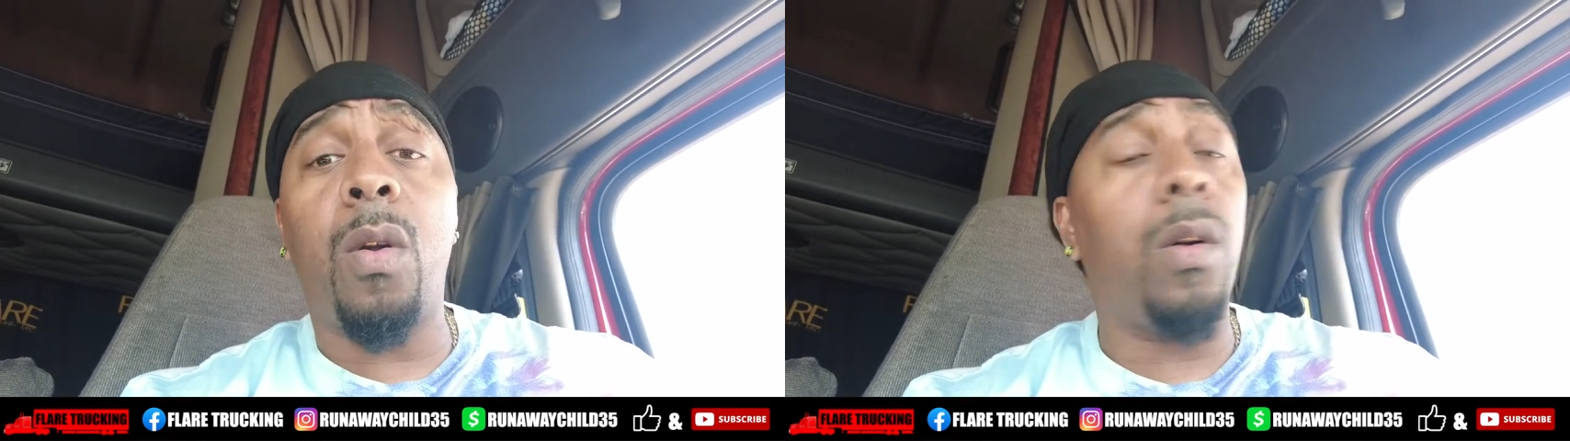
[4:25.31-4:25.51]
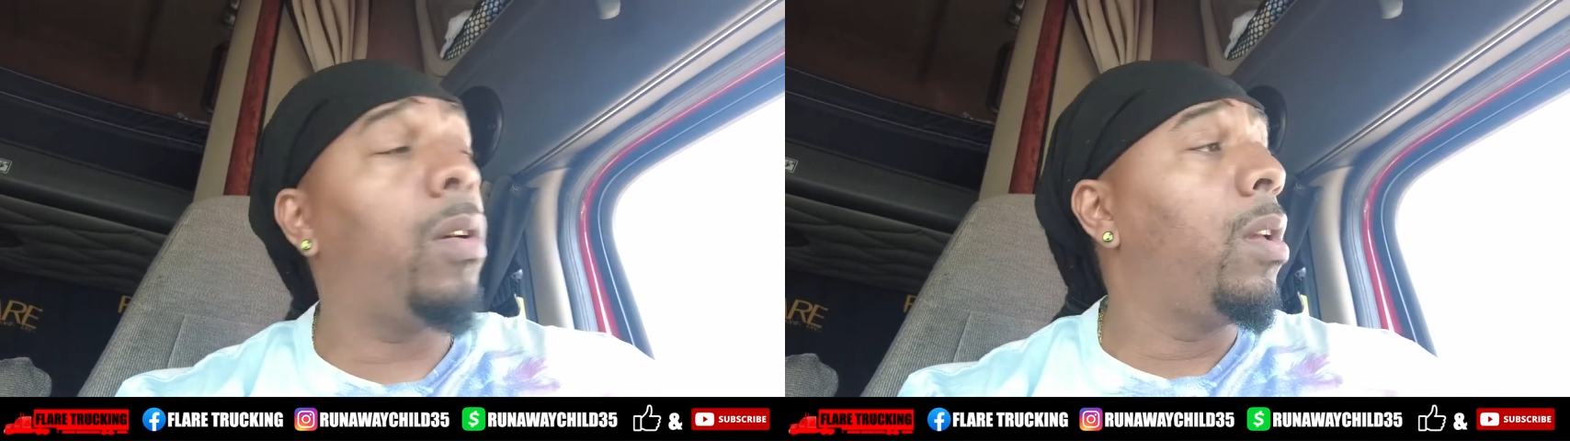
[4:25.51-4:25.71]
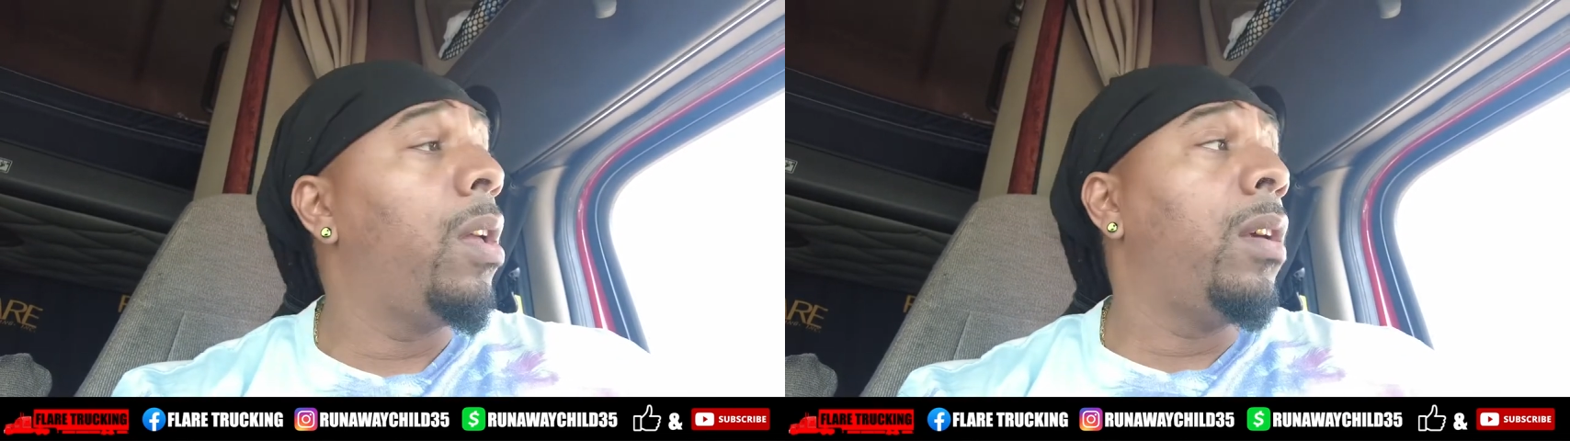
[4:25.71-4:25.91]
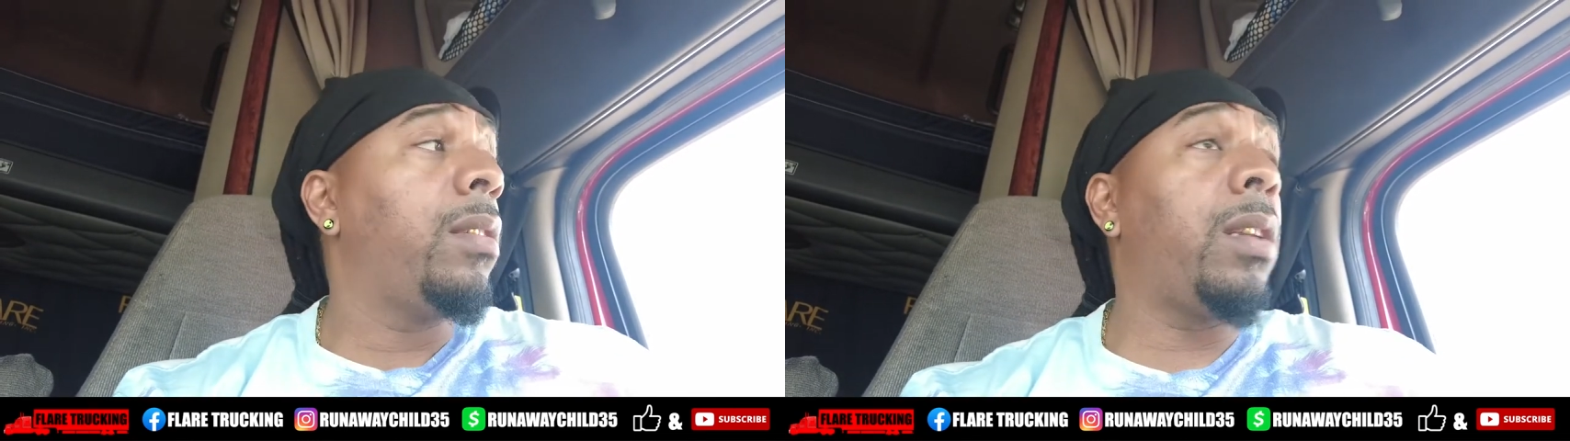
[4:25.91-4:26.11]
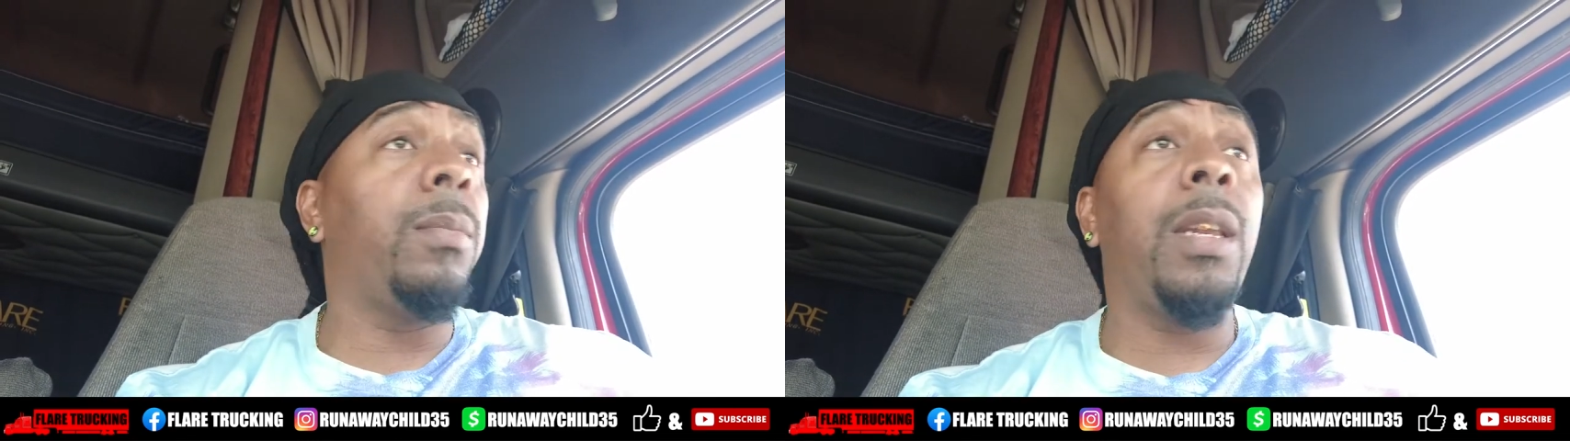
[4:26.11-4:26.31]
or
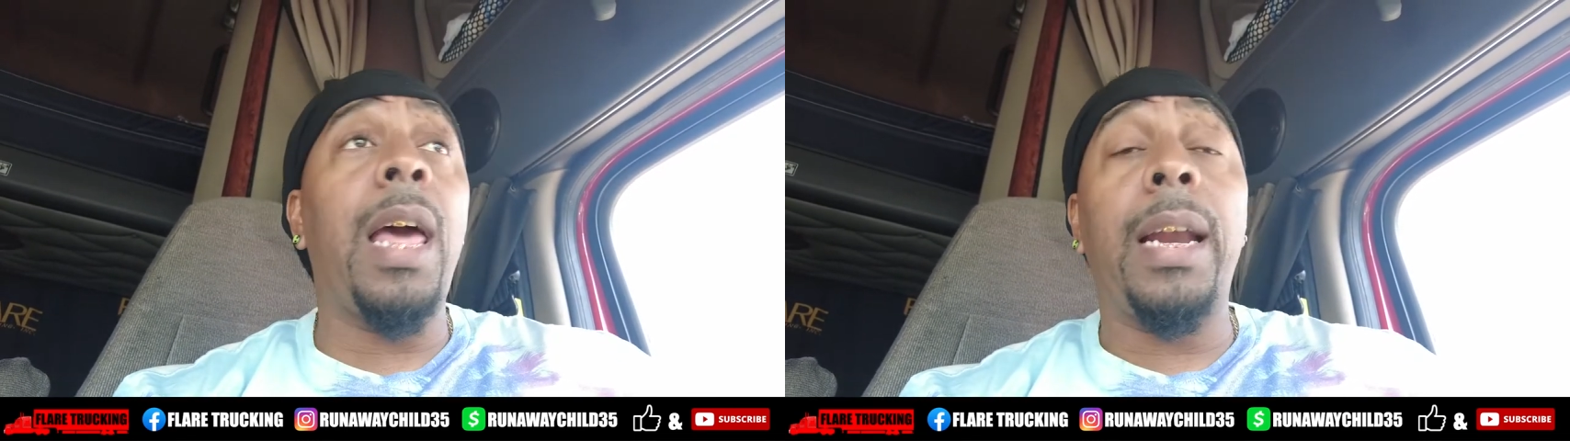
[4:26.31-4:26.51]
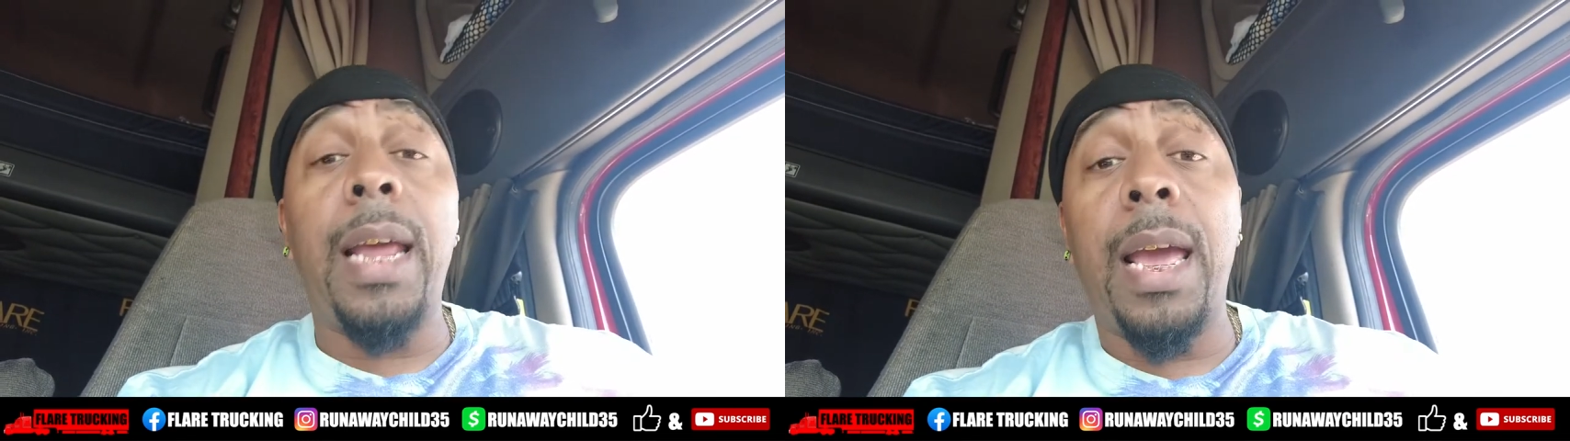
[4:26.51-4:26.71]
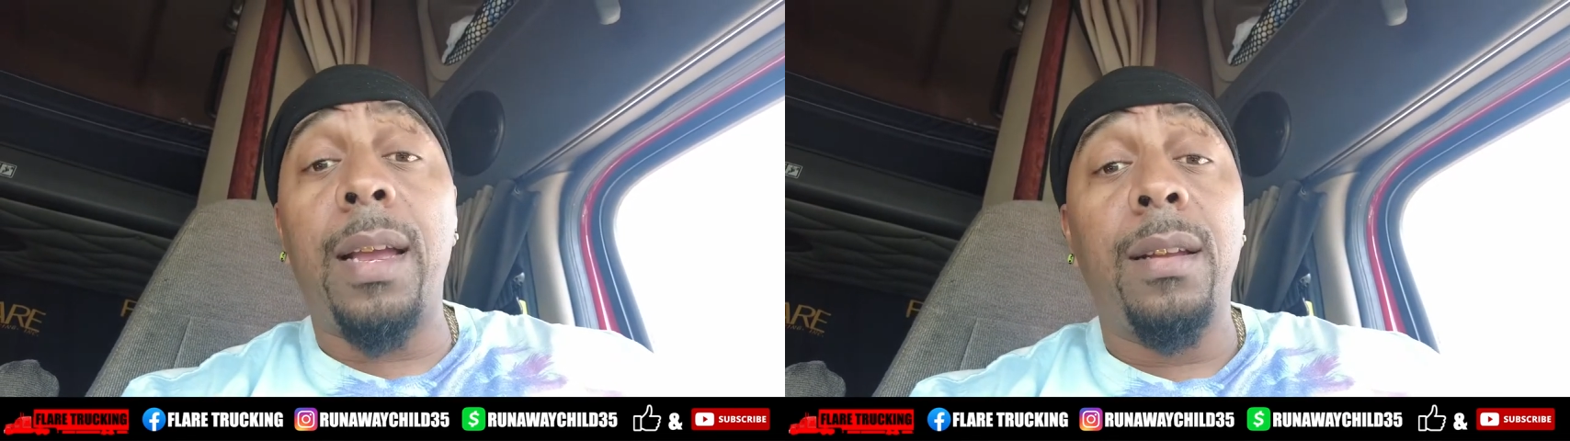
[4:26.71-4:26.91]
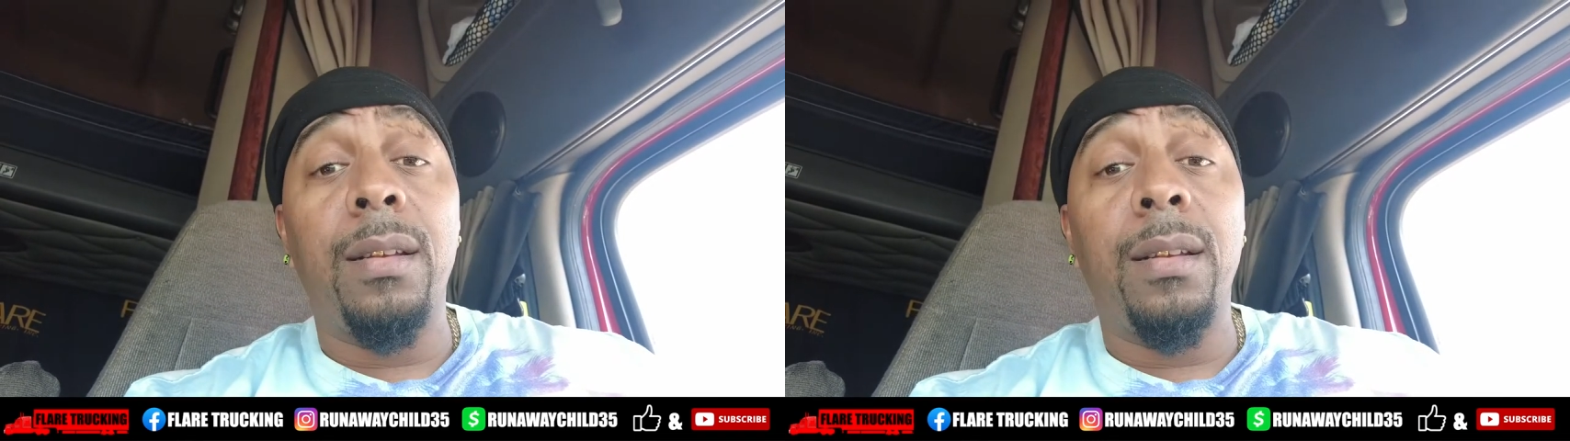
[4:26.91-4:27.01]
something like that.